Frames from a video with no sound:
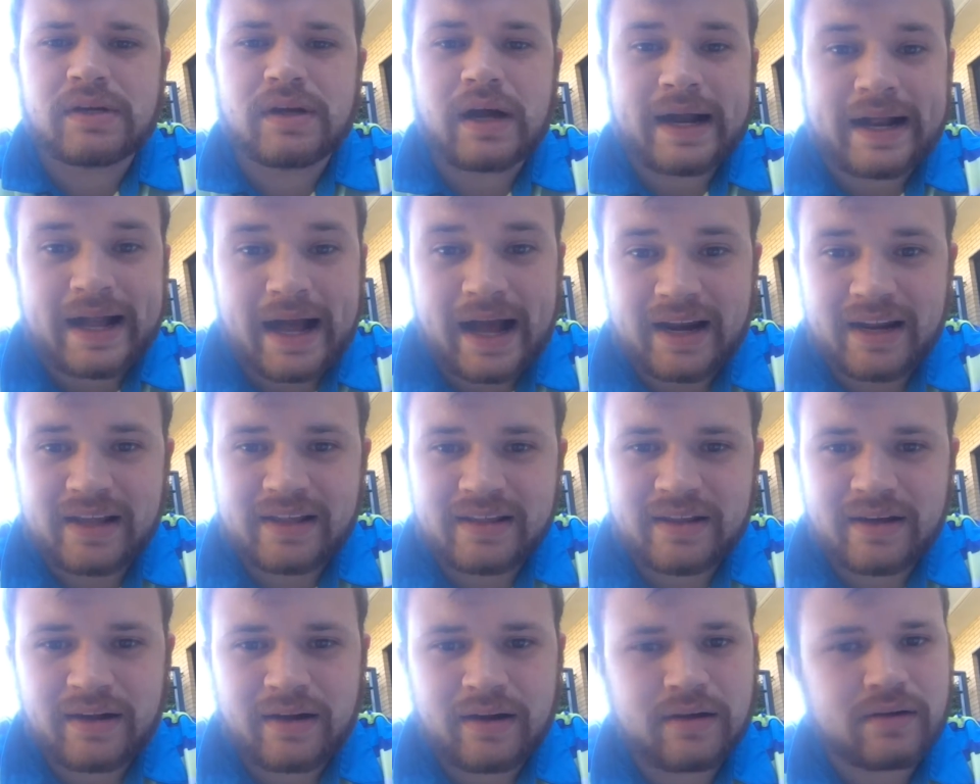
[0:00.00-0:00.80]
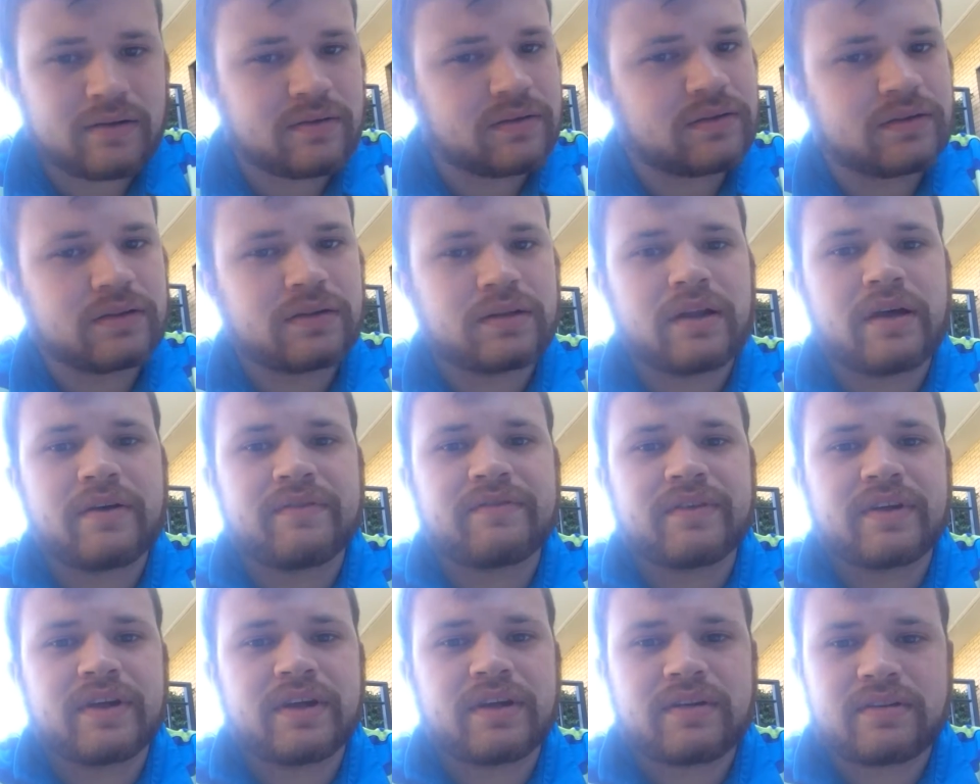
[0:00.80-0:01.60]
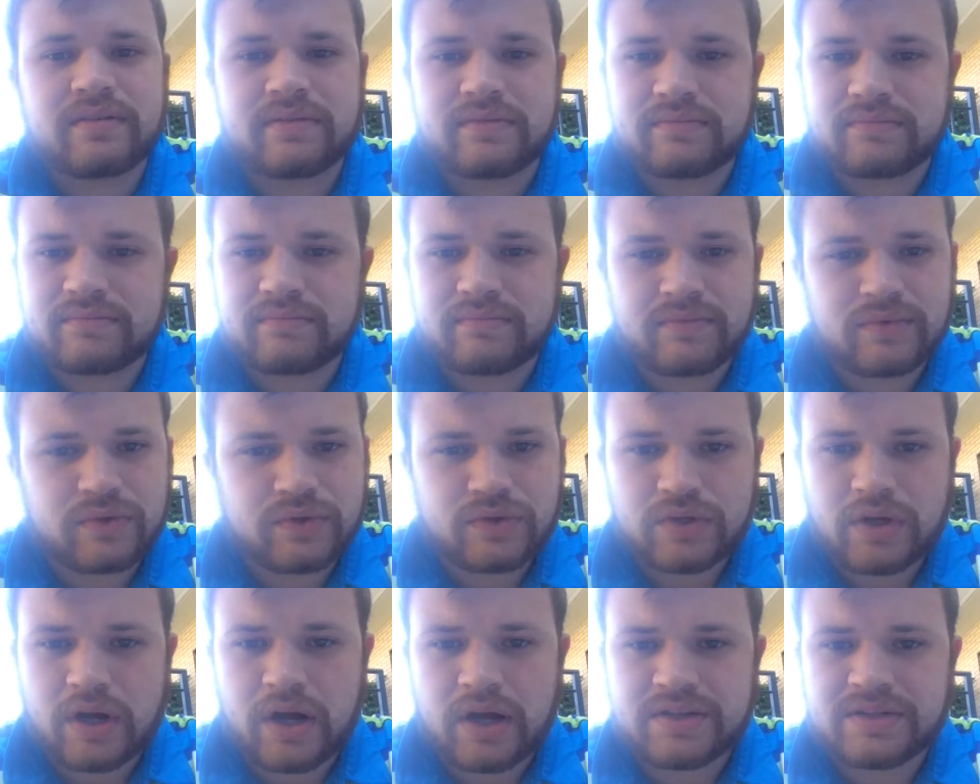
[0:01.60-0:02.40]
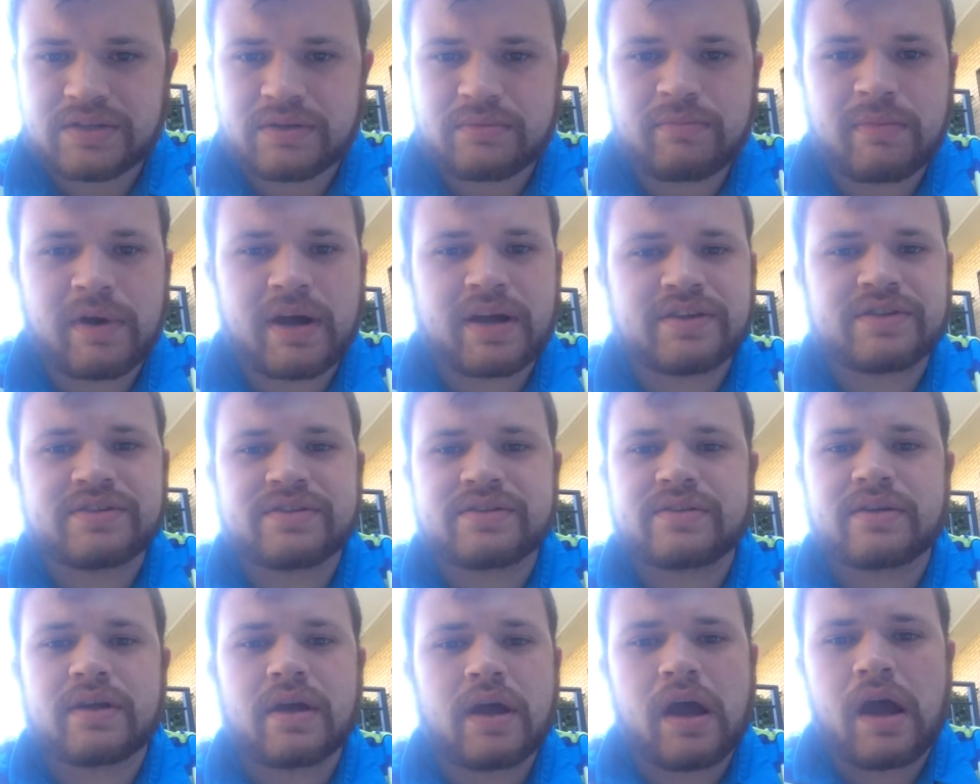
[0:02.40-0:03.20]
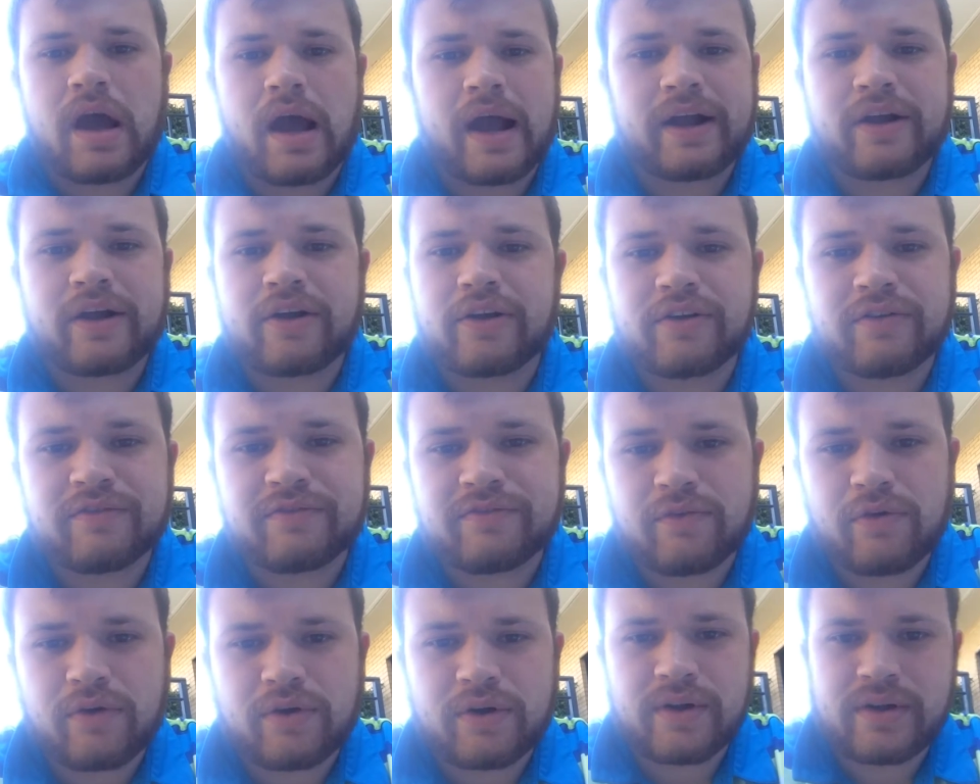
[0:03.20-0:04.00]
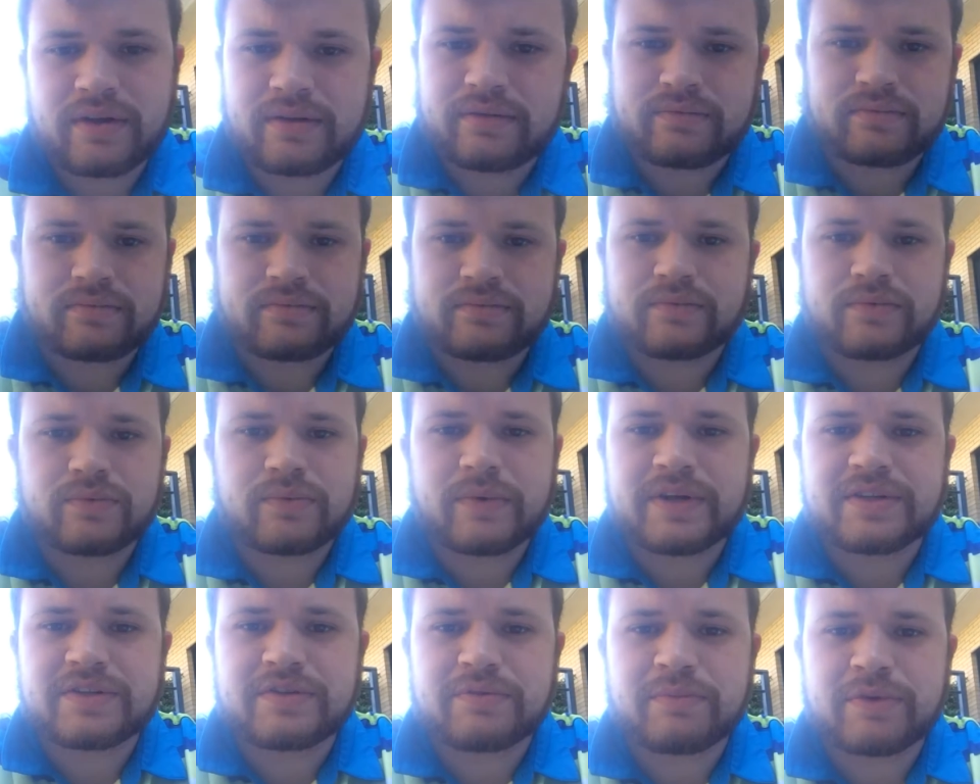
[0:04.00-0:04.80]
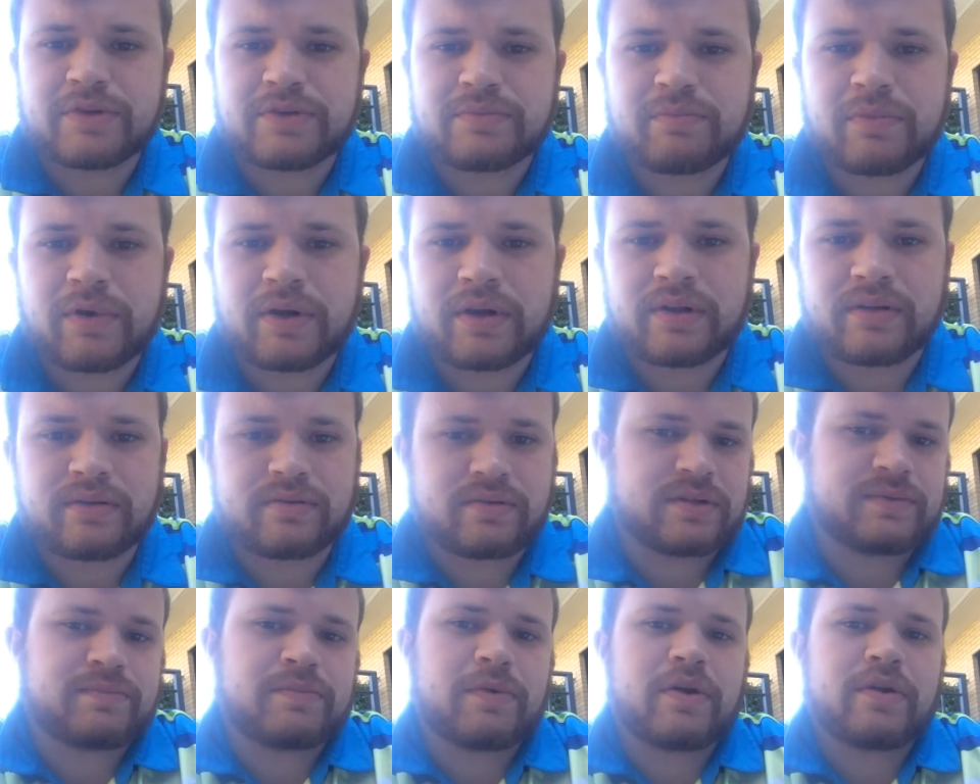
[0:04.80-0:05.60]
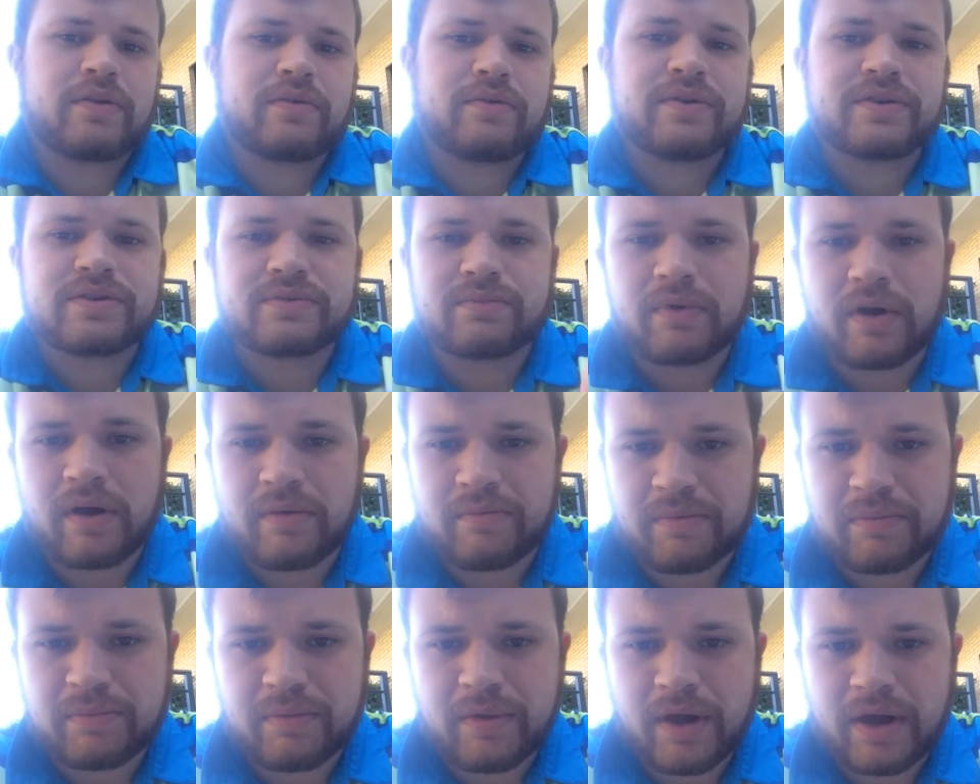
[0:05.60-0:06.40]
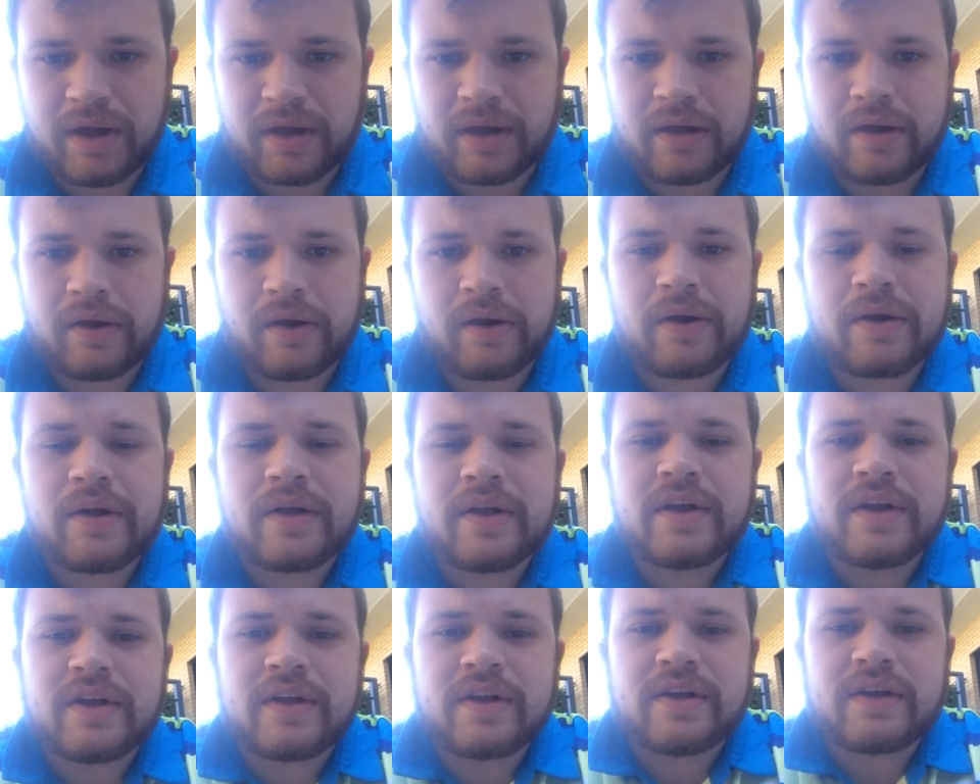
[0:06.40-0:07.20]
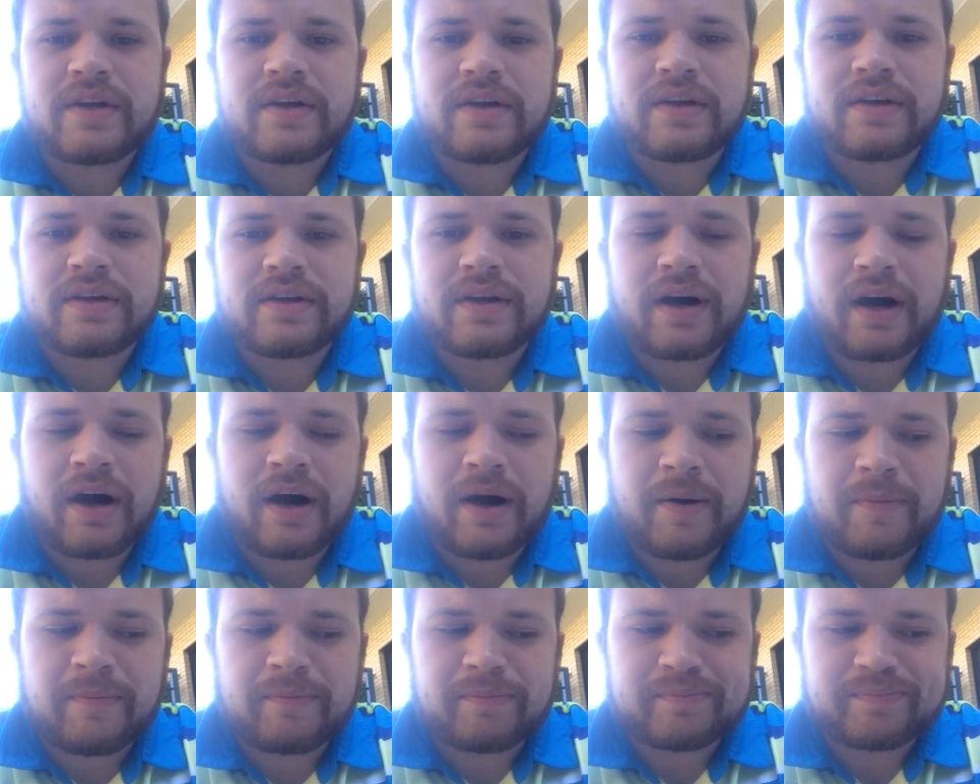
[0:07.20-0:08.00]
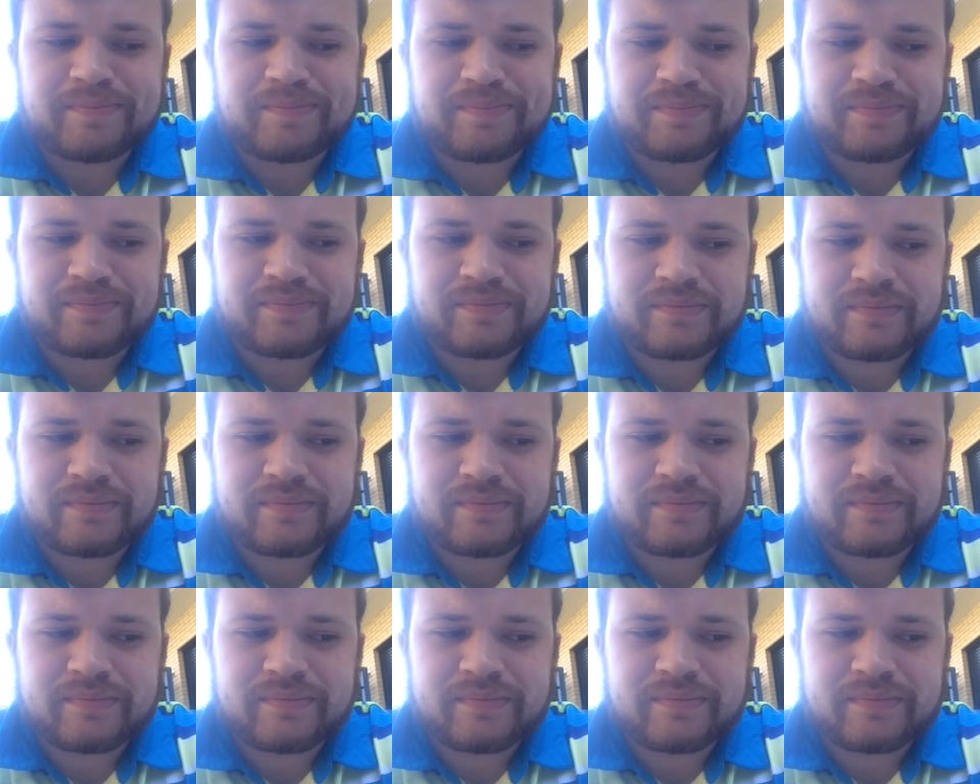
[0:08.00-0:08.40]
I got in there, loved it. It was awesome. I couldn't afford it. Way too much money. It's part of the reason why I'm applying here. Um,